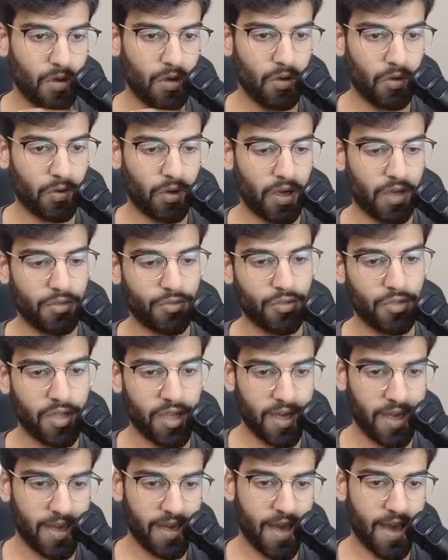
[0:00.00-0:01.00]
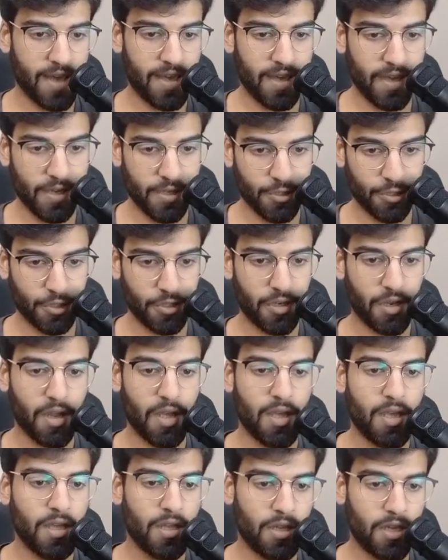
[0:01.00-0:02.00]
Okay, so the AI agent
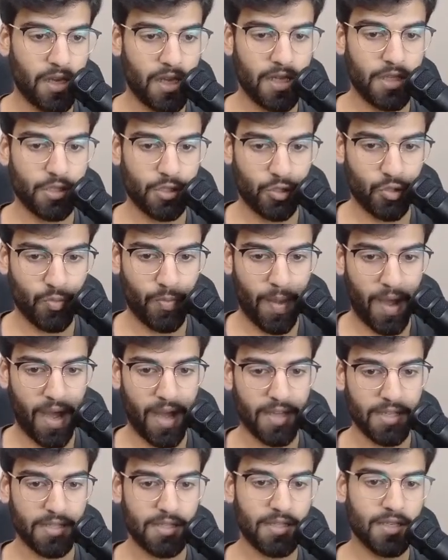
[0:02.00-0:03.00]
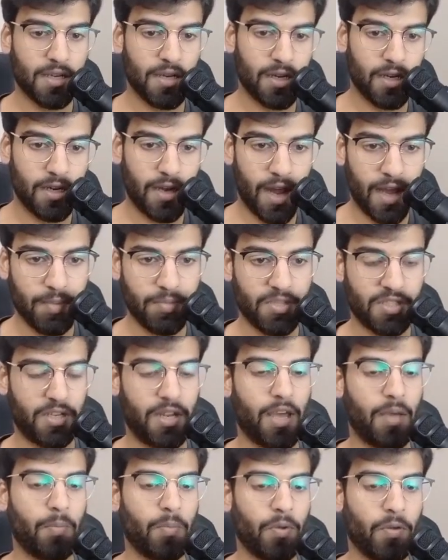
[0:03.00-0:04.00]
needs to pass a
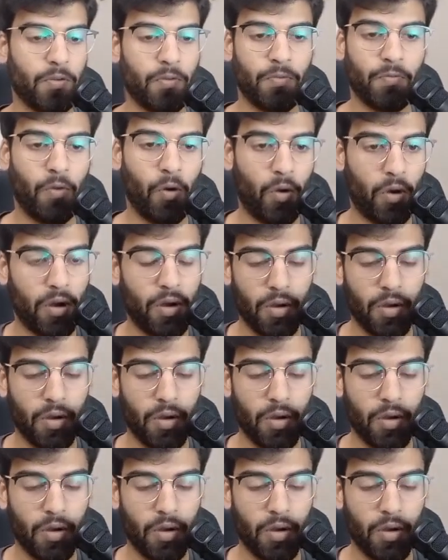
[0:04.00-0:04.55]
timestamp for